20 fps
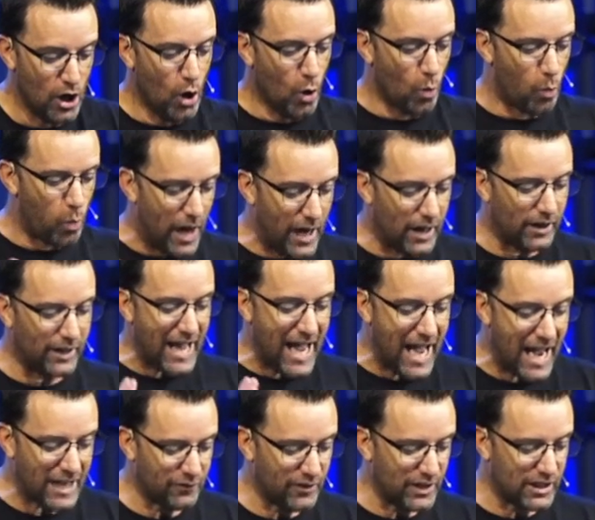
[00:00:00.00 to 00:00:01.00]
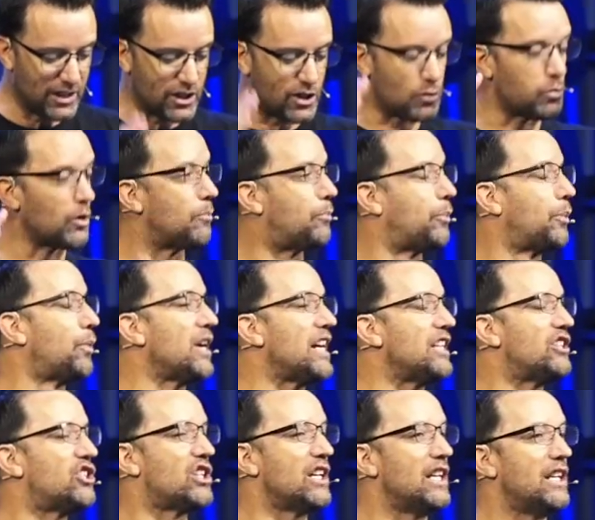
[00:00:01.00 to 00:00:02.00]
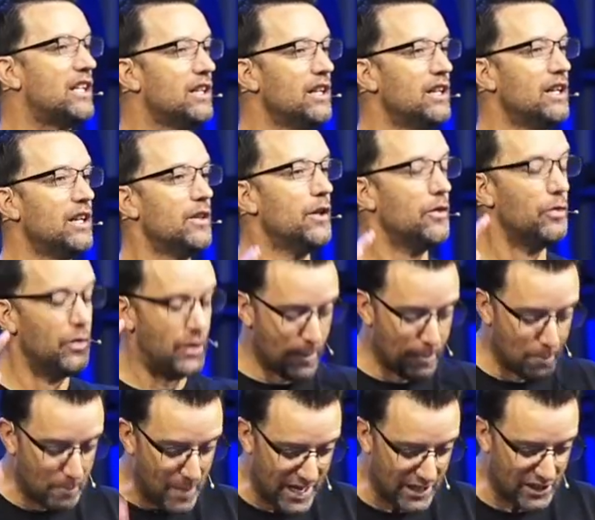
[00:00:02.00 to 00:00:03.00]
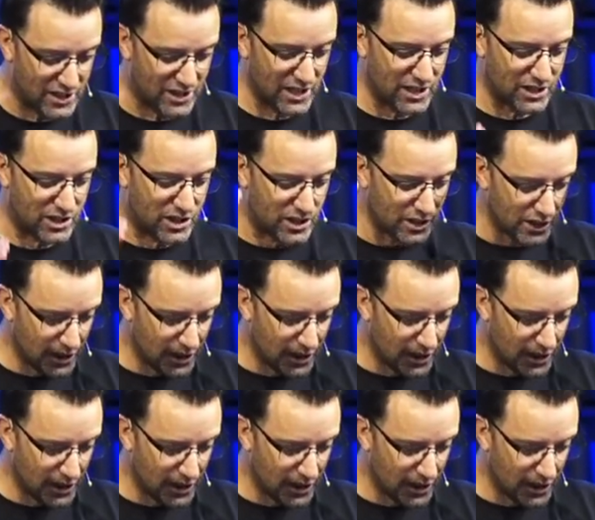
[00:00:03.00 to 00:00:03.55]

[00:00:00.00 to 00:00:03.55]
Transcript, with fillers: While Adventists were preaching the message